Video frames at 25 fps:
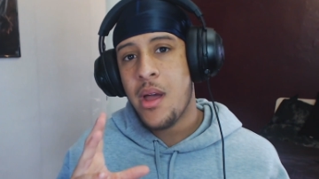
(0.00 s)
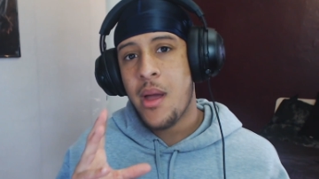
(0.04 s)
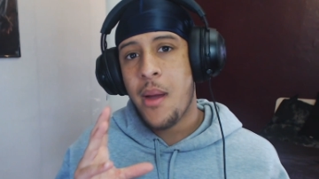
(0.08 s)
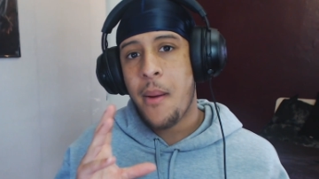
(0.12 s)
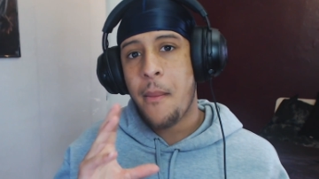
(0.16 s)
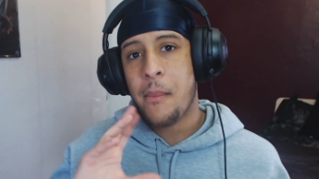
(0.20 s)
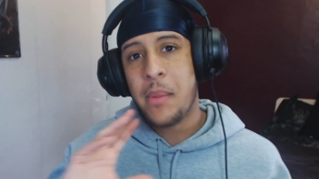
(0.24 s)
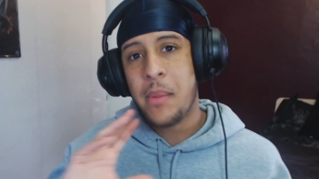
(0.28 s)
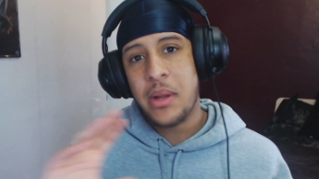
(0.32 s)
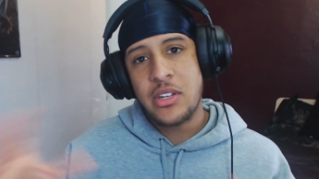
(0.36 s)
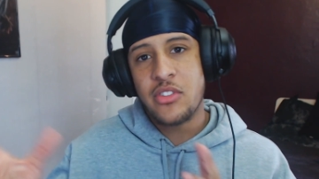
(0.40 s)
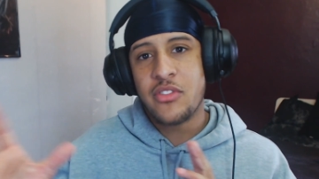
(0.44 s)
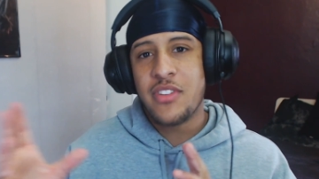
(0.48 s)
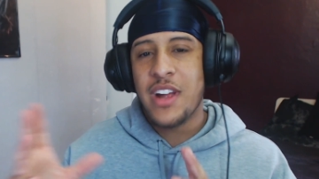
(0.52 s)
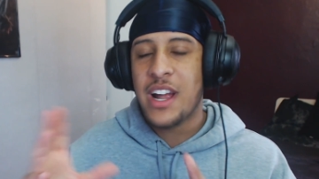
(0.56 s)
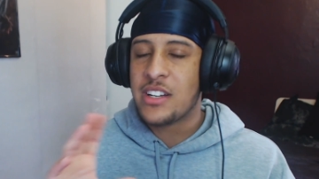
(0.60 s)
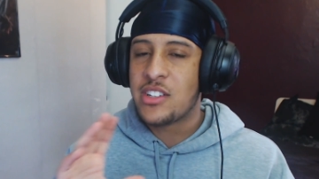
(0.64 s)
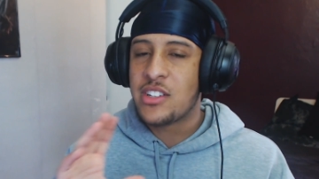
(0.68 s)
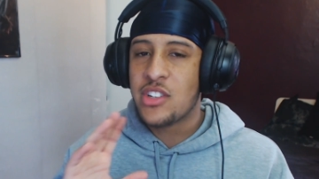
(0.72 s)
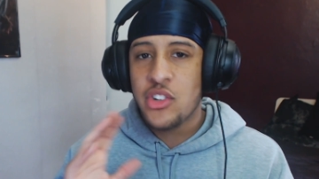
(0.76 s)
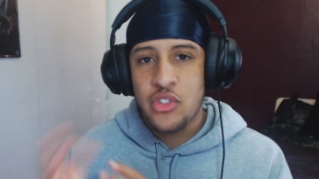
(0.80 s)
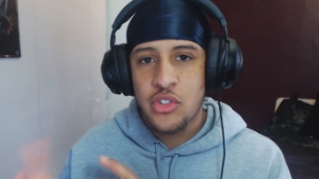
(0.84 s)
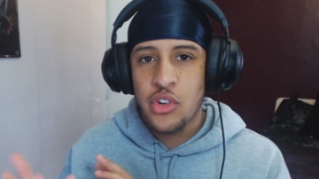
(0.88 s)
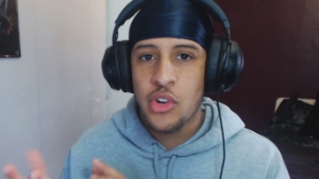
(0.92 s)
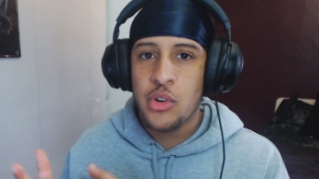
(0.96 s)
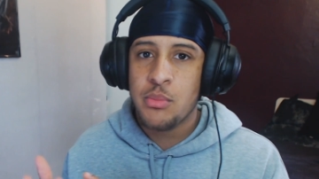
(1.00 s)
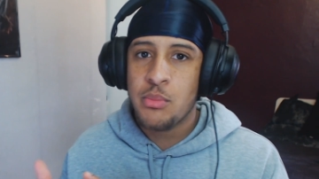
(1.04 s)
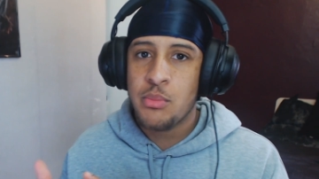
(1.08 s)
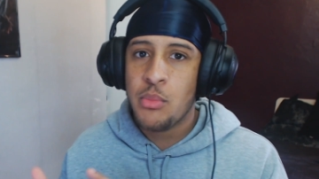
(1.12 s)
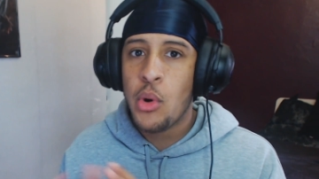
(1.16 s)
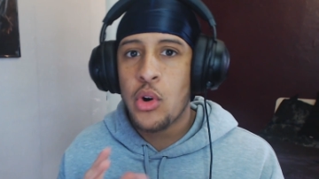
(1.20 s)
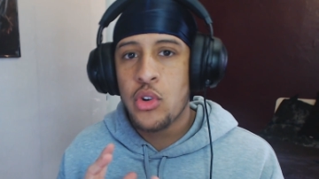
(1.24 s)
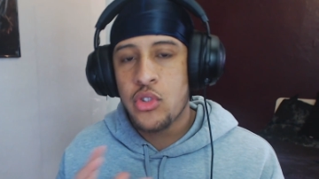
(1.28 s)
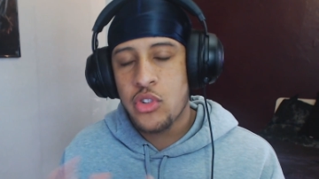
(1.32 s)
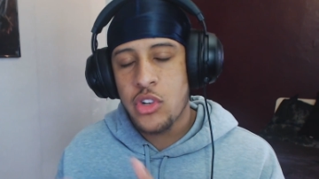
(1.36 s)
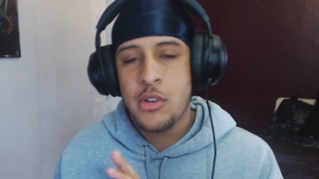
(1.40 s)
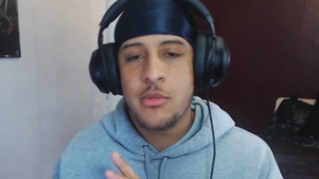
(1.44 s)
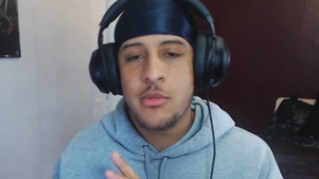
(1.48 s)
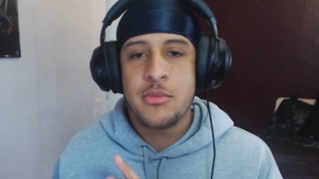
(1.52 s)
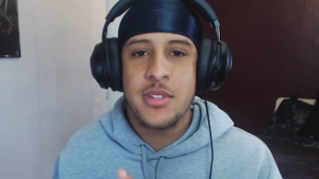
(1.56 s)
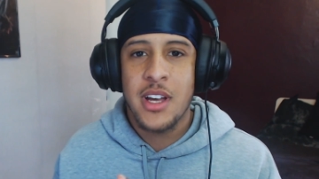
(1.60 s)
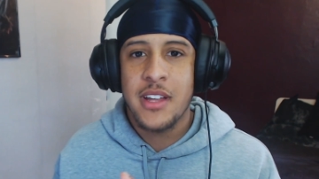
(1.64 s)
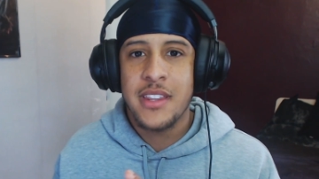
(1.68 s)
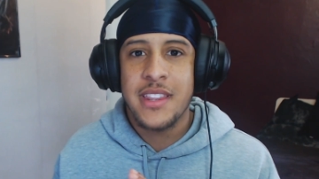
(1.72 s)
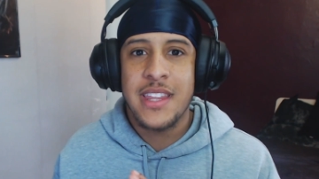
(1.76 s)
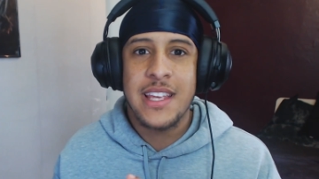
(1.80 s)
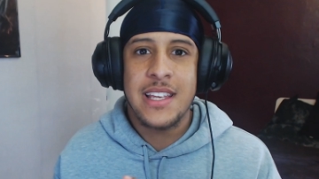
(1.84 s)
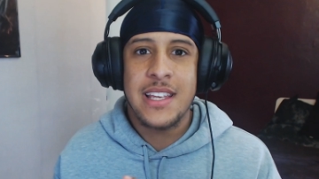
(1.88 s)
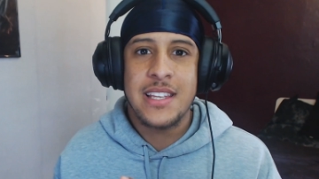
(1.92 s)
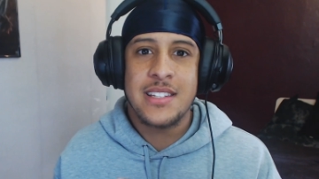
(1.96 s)
me to react to group more groups
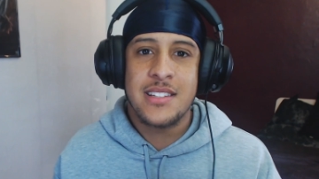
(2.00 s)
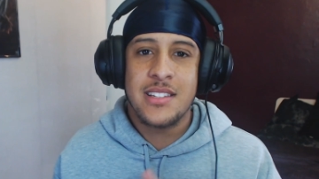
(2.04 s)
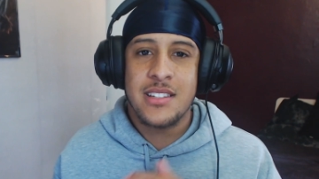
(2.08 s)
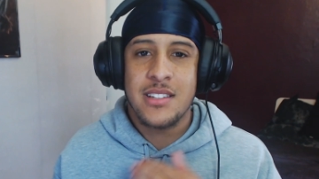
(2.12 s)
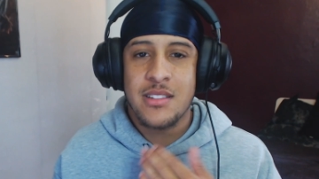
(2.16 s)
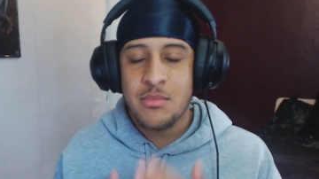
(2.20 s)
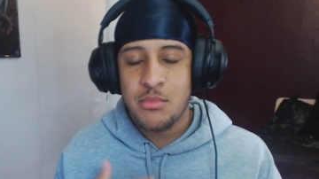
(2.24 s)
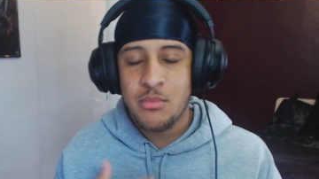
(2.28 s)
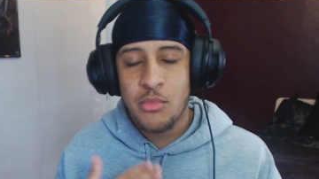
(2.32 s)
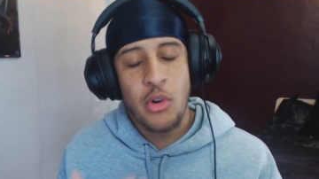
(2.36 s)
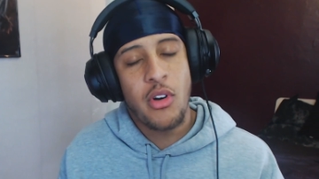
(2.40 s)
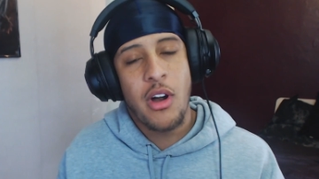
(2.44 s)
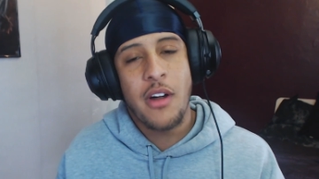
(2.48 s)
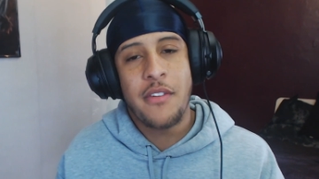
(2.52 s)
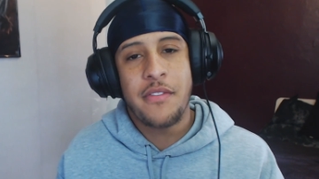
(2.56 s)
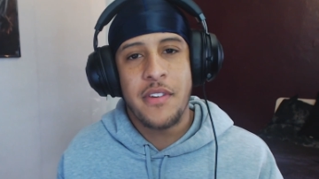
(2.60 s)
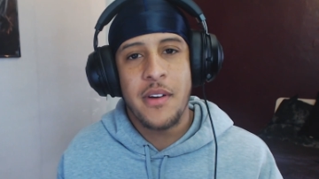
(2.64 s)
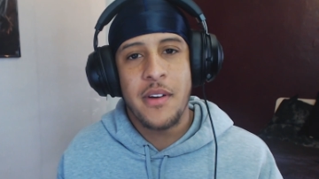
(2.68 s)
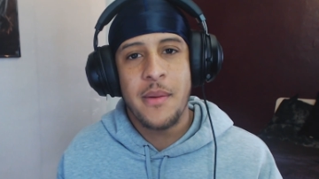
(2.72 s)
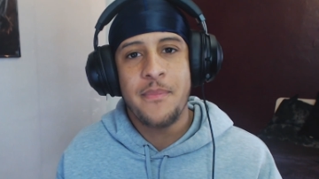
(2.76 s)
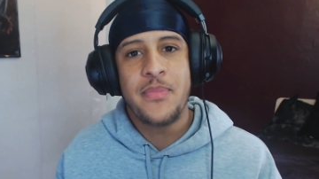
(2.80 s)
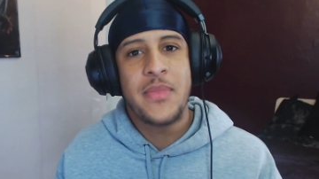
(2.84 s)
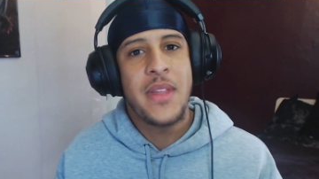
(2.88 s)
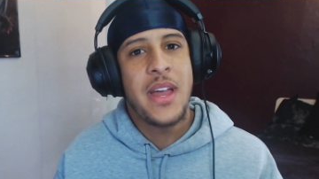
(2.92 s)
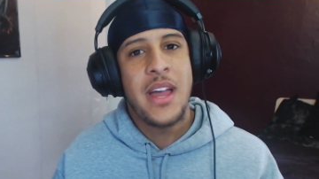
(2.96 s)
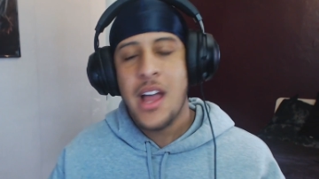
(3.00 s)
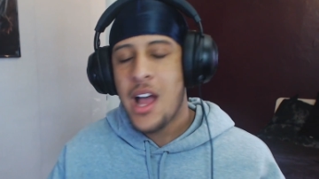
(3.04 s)
like this more often,